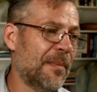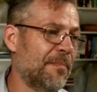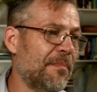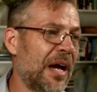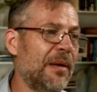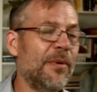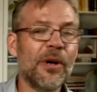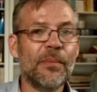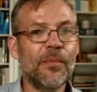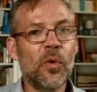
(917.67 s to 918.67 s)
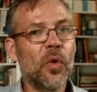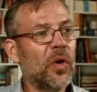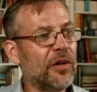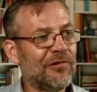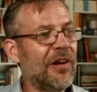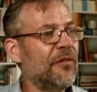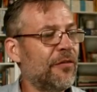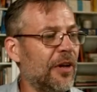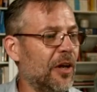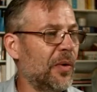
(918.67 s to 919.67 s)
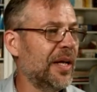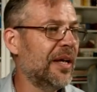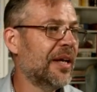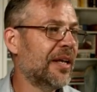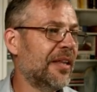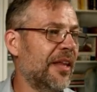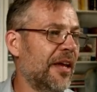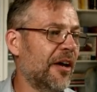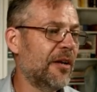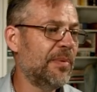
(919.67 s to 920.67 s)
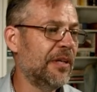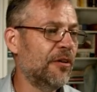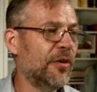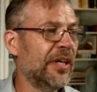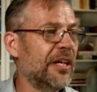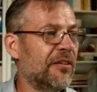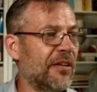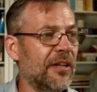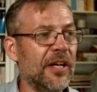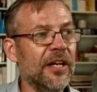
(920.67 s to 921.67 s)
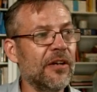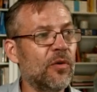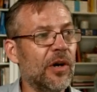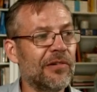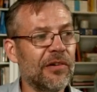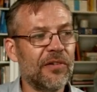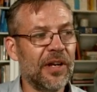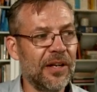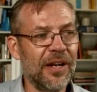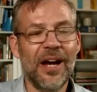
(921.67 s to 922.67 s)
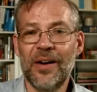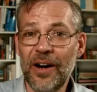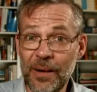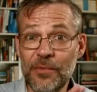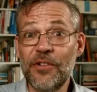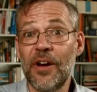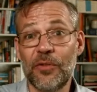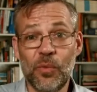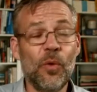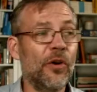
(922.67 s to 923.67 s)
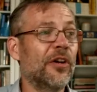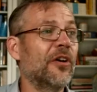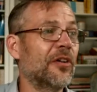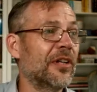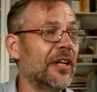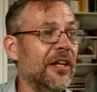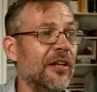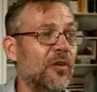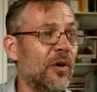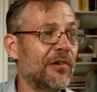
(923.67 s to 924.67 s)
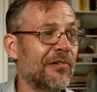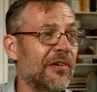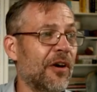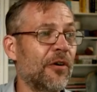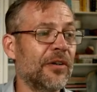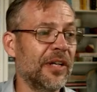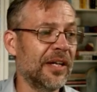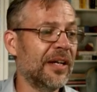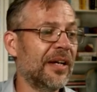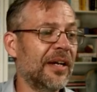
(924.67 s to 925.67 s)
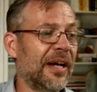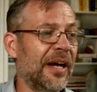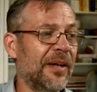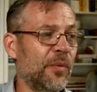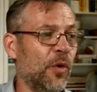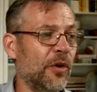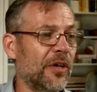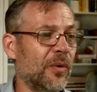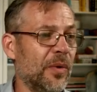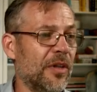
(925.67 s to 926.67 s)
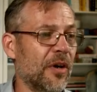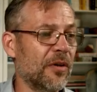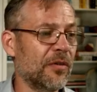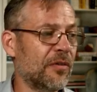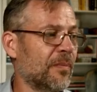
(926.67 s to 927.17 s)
Maybe I'm more trend following, then I'd be looking into the leading quadrant saying, nah, I'm just working on leading quadrant only and working with those.